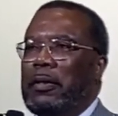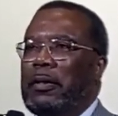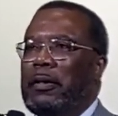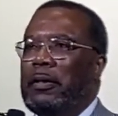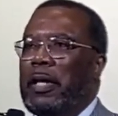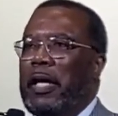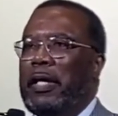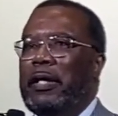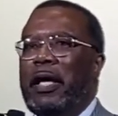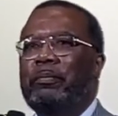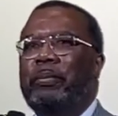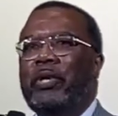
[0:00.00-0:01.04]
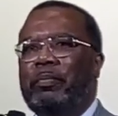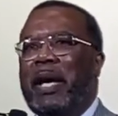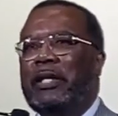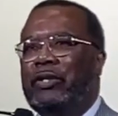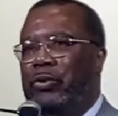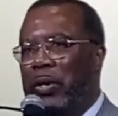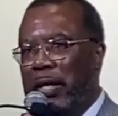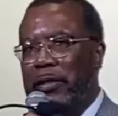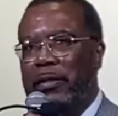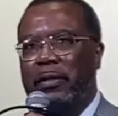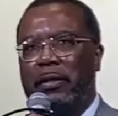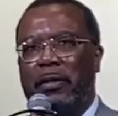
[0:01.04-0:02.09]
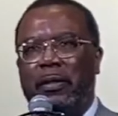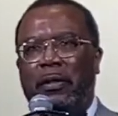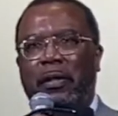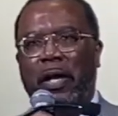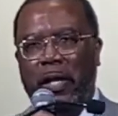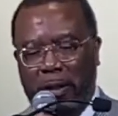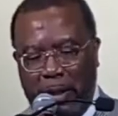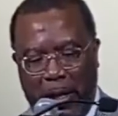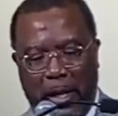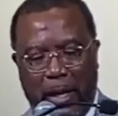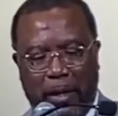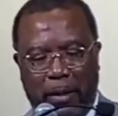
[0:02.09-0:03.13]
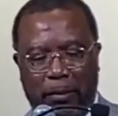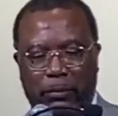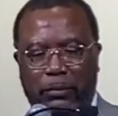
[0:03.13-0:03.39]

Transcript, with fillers: and, and put my trust in God.